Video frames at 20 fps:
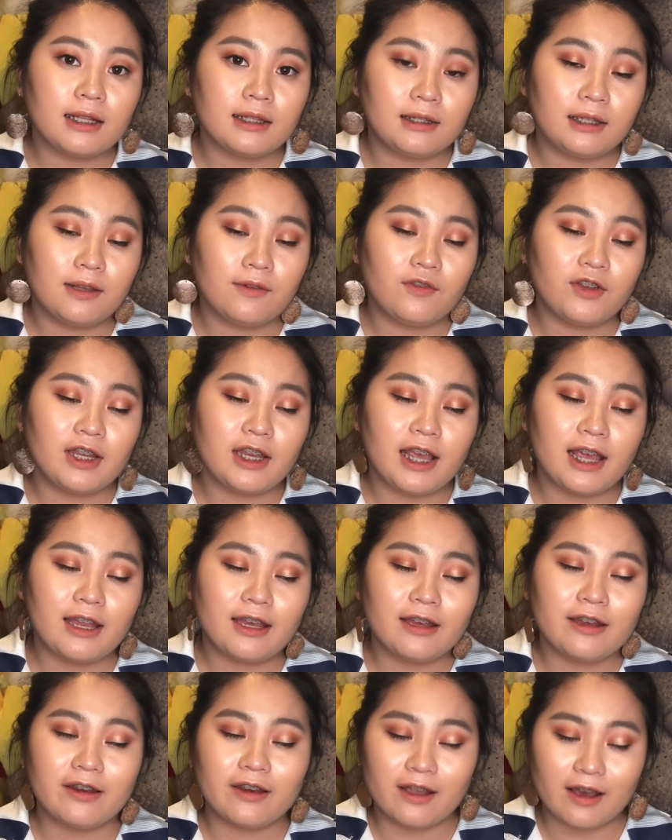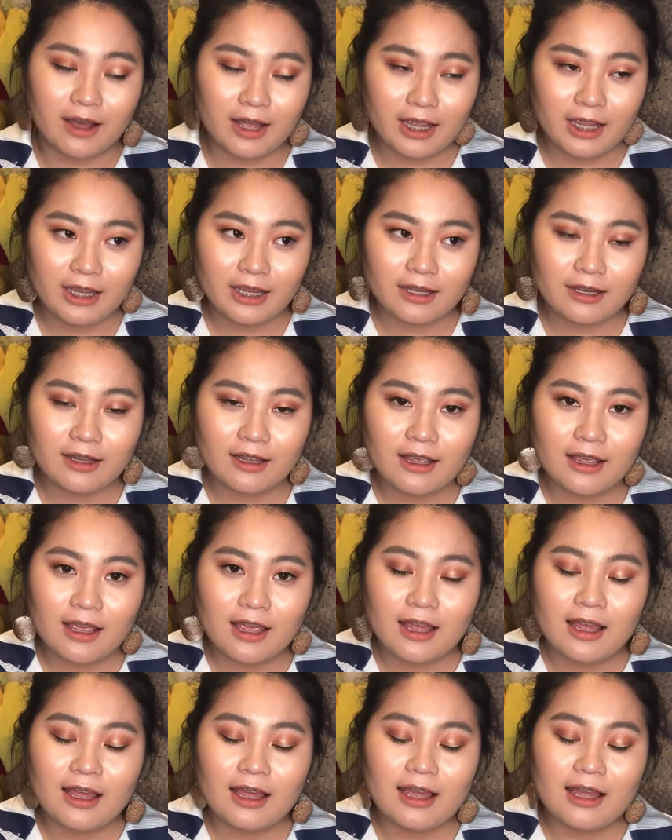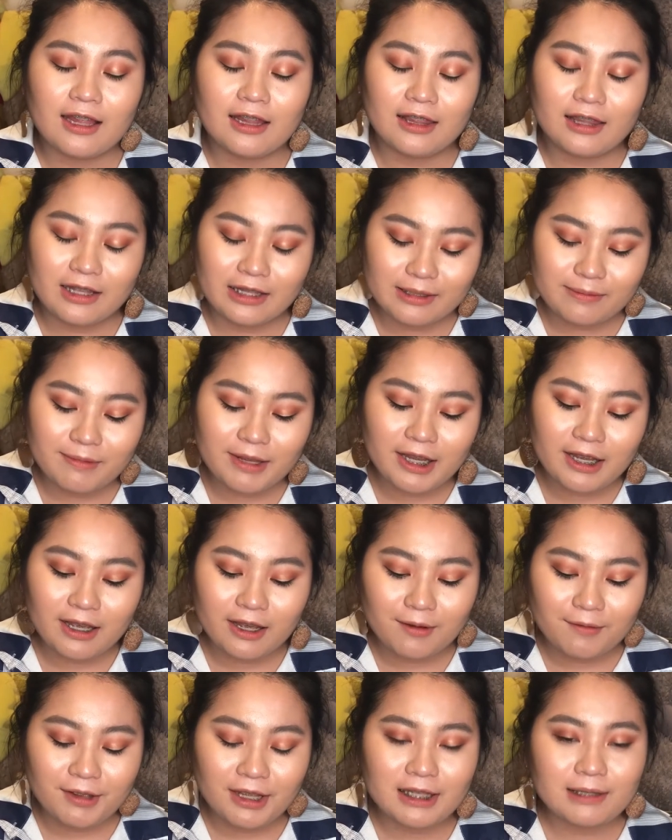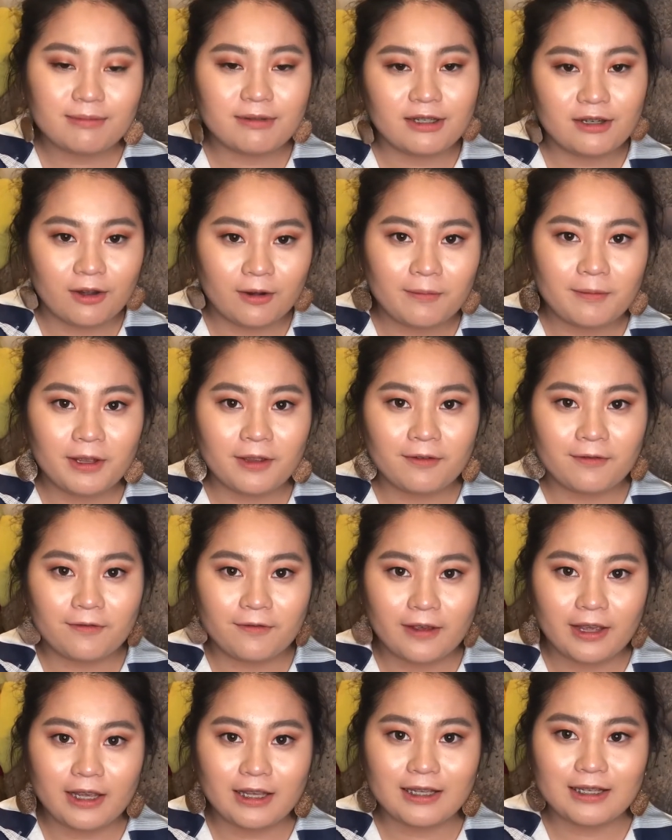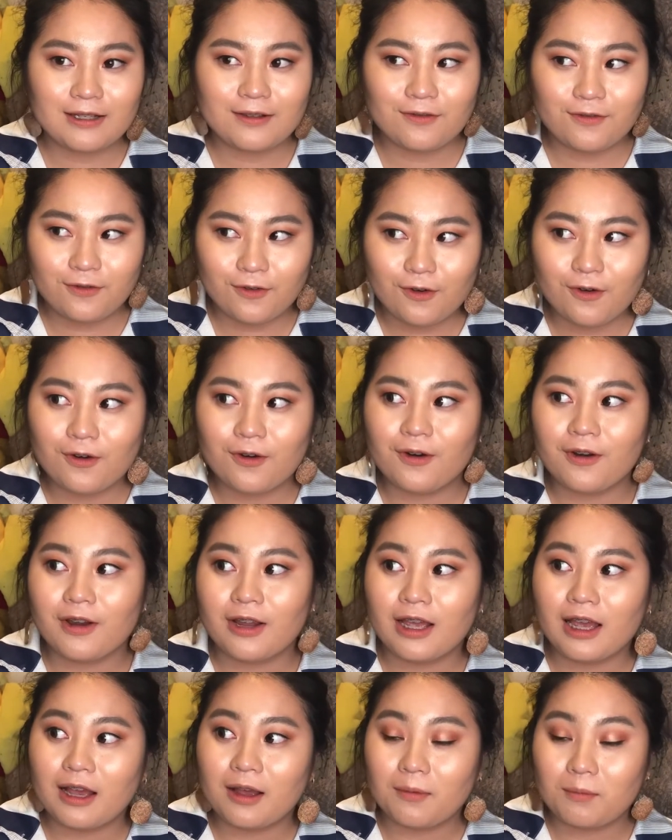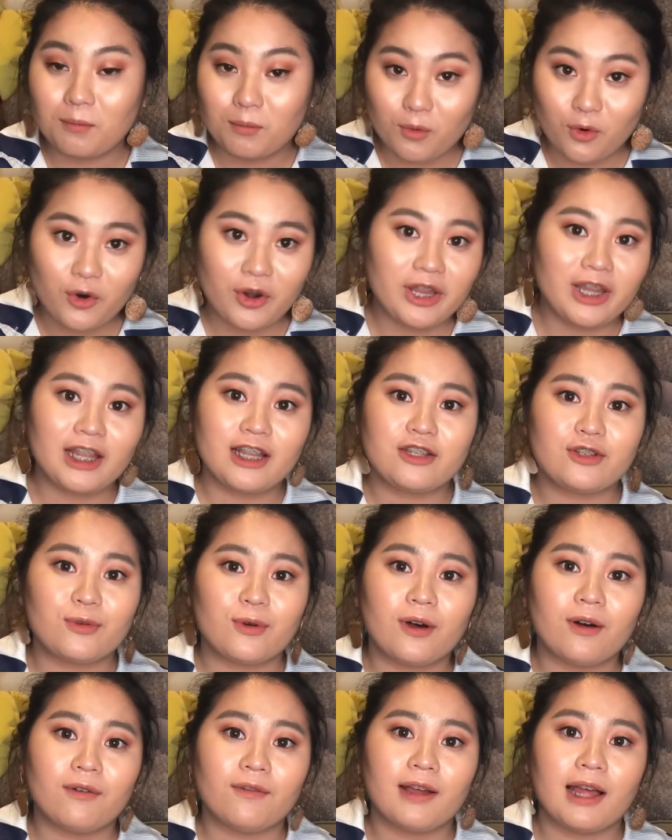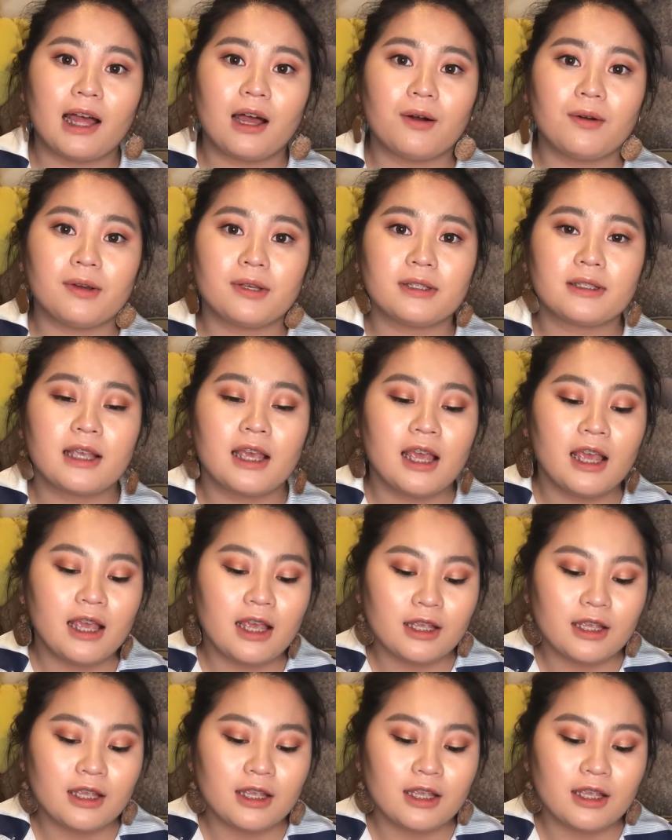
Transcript: 11 at night. This makeup has been on my face for more than 12 hours.